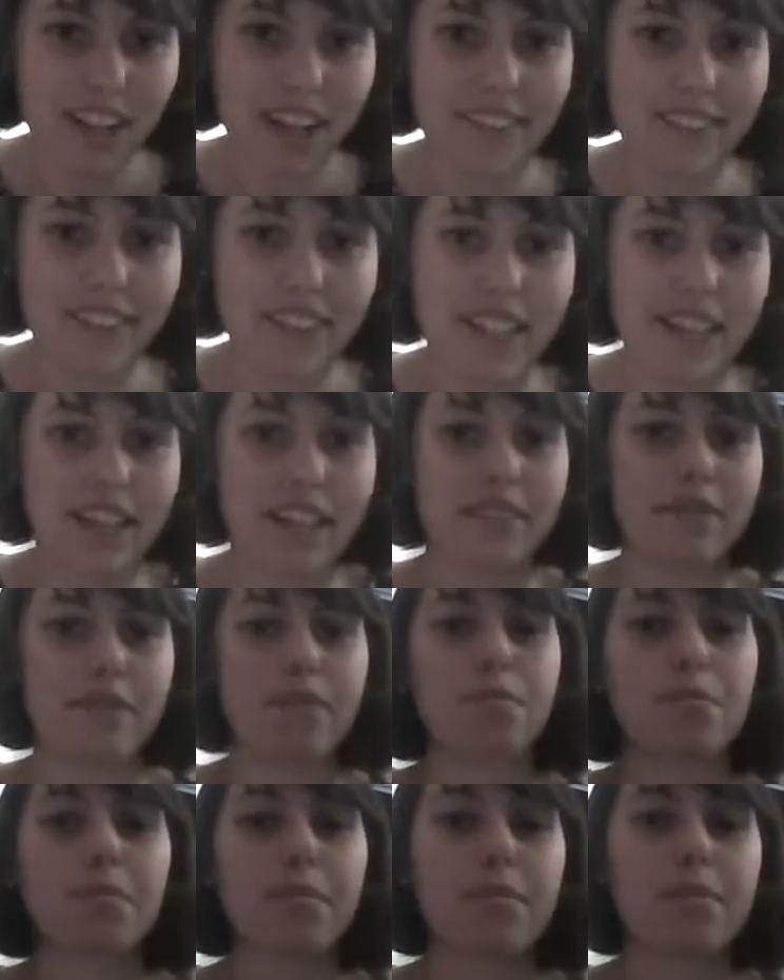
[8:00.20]
the
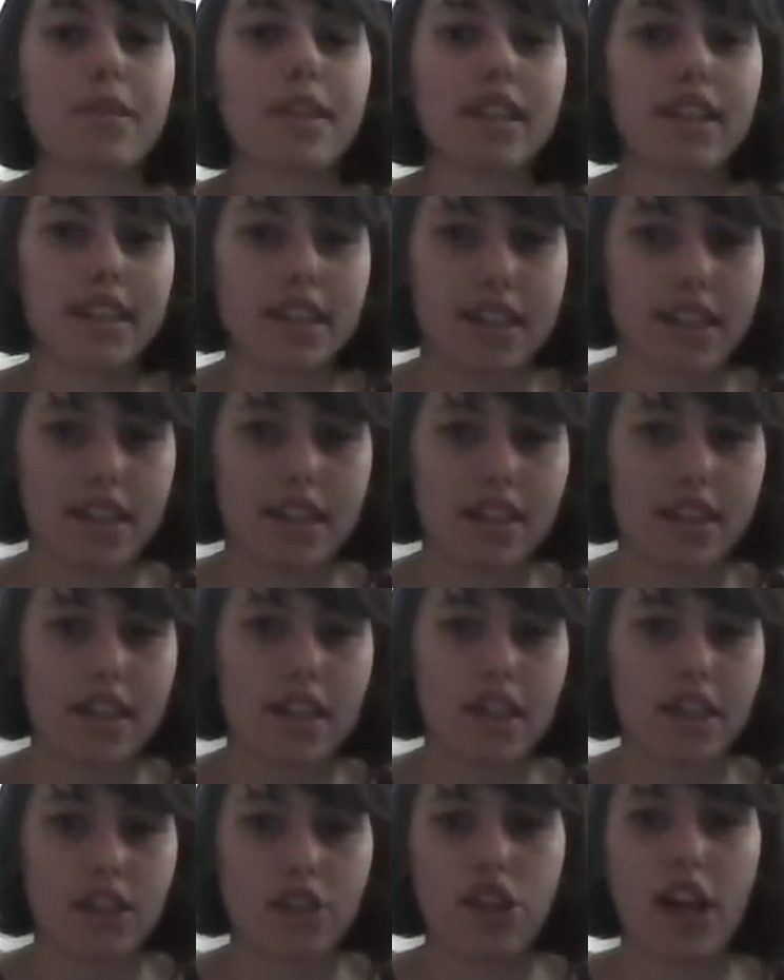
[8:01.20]

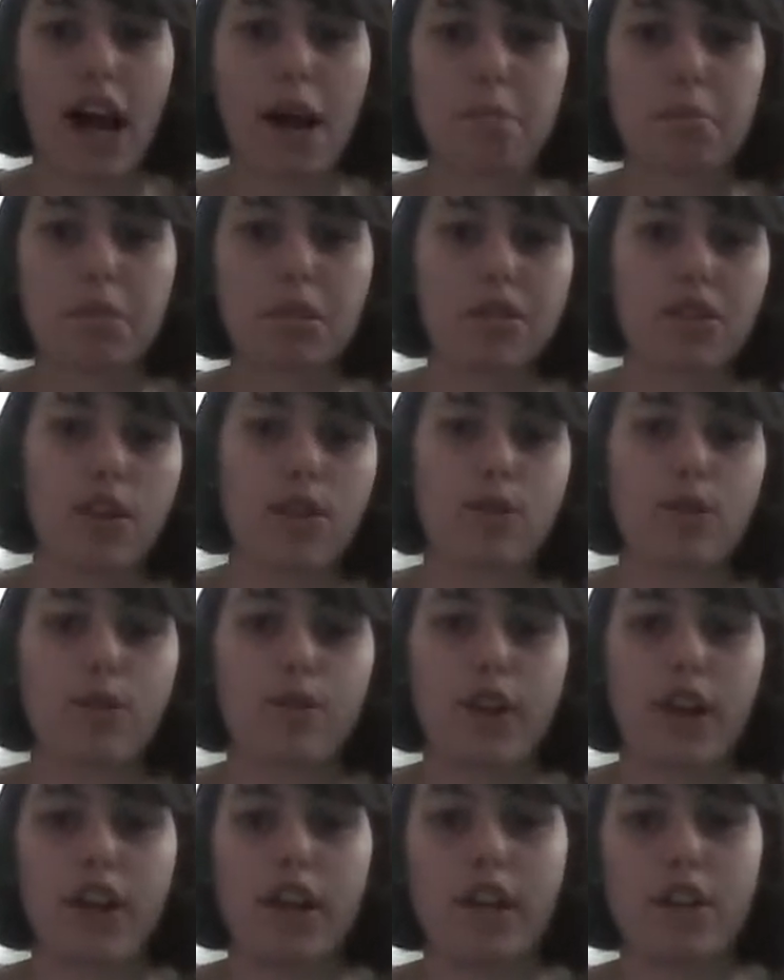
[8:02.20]
Sistine Chapel is also
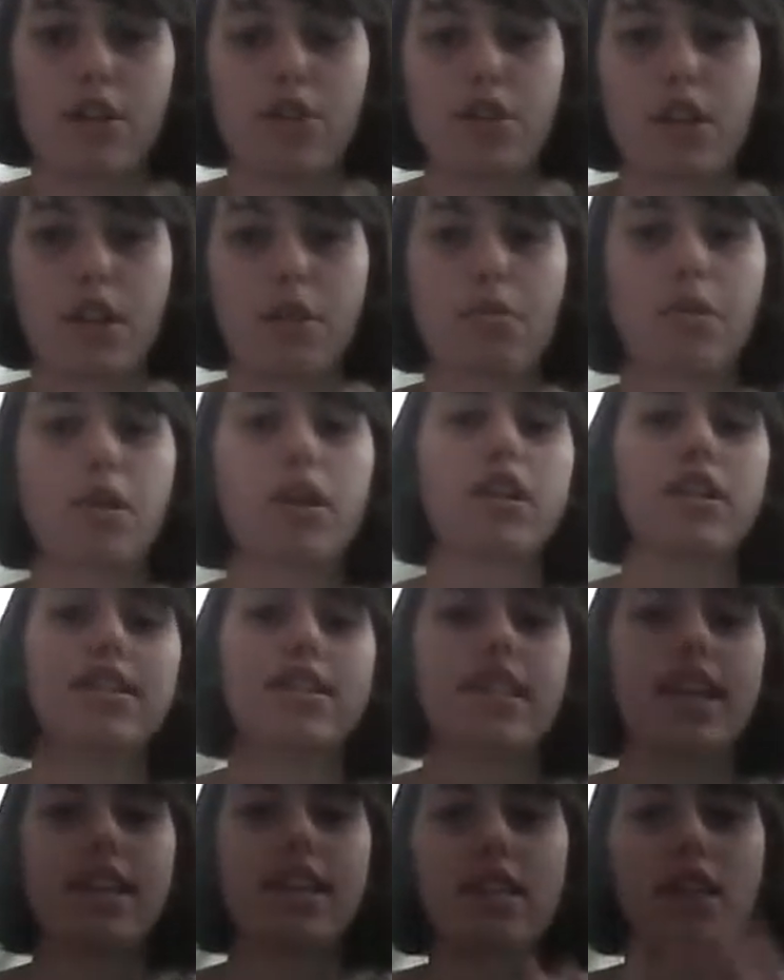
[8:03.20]
very interesting work
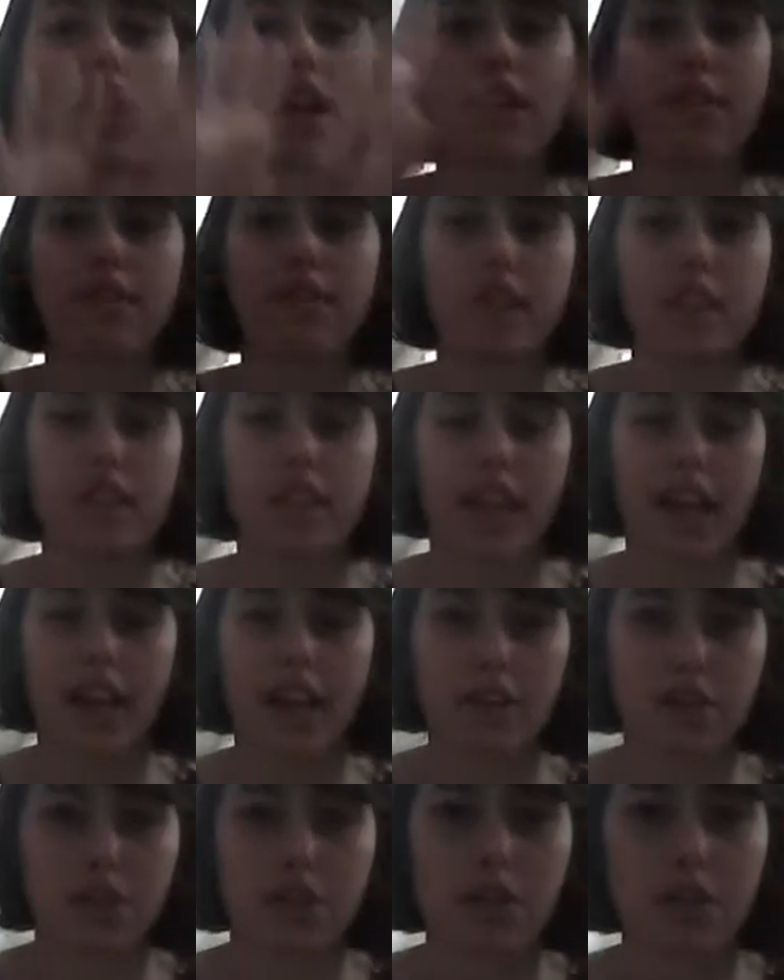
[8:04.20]
because it has a lot of
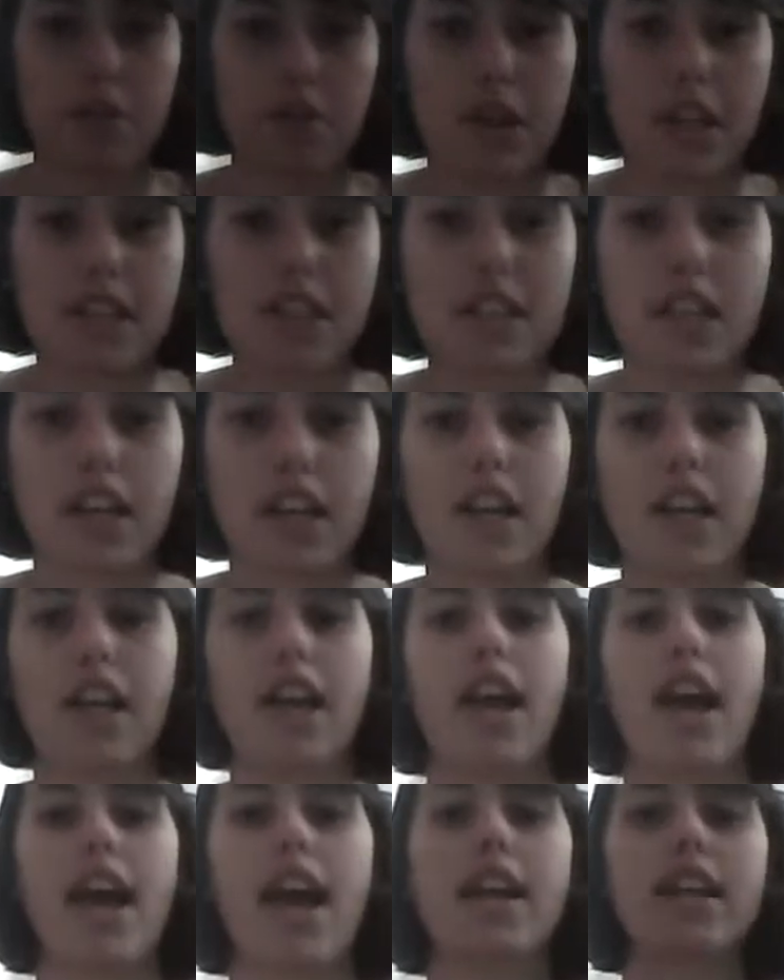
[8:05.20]
details to it.
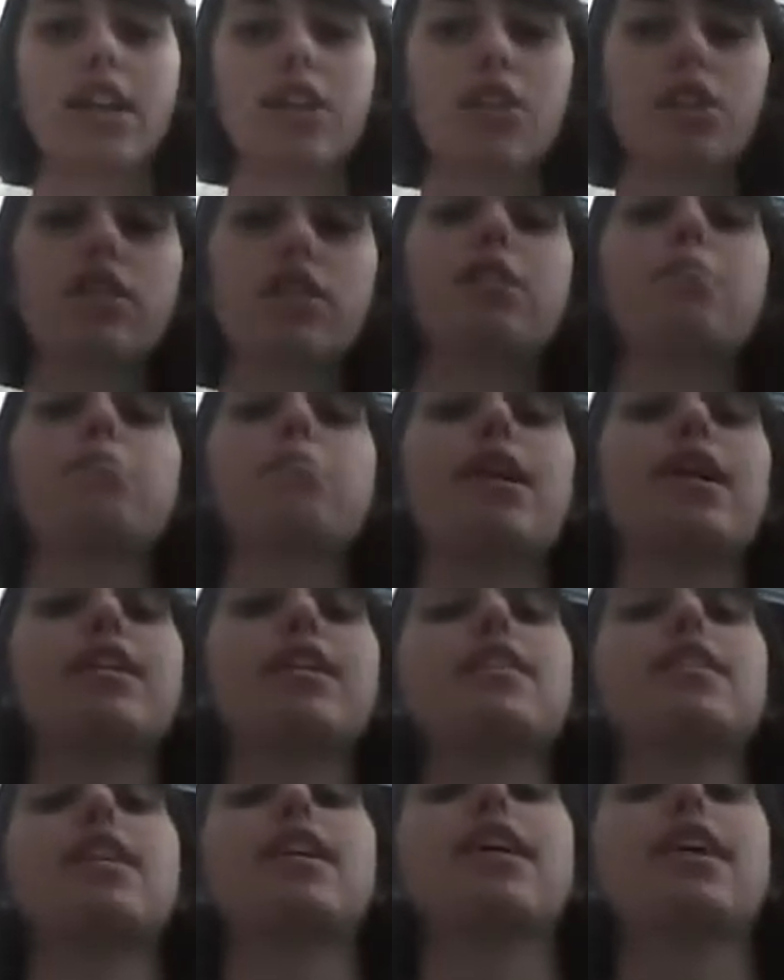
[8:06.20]
And it's just
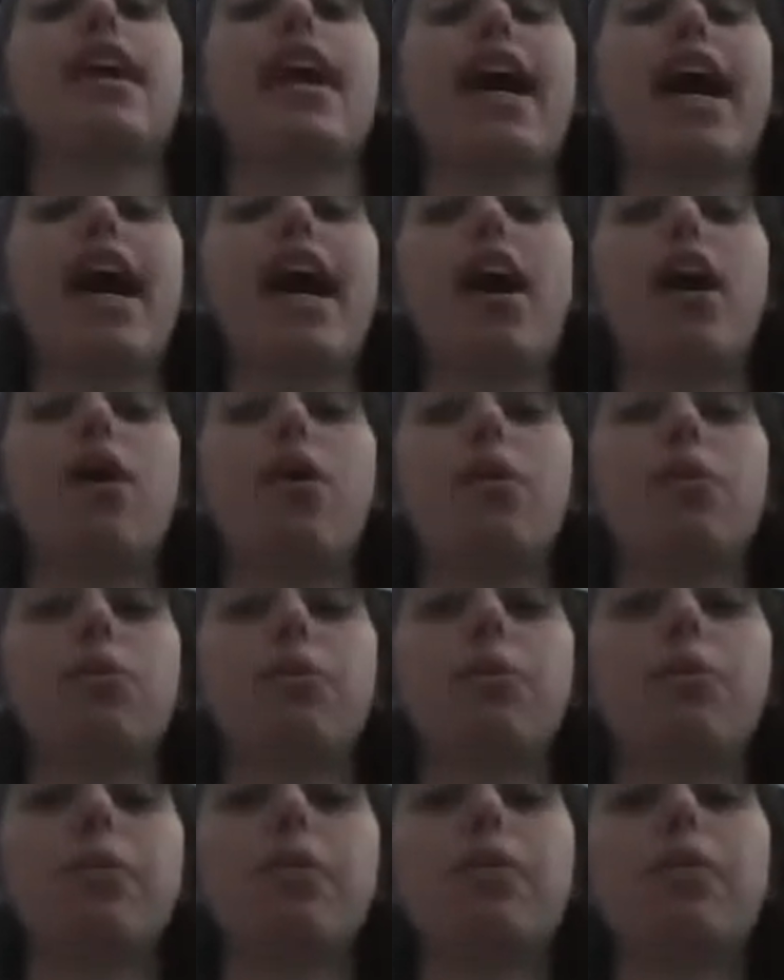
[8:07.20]
amazing
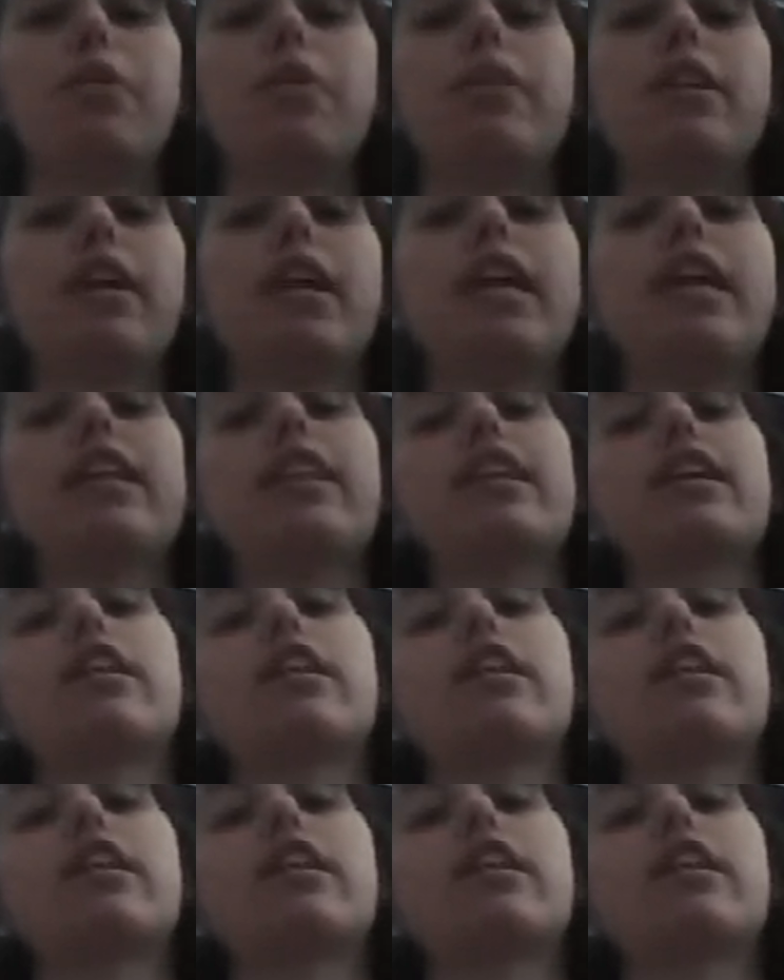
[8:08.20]
how he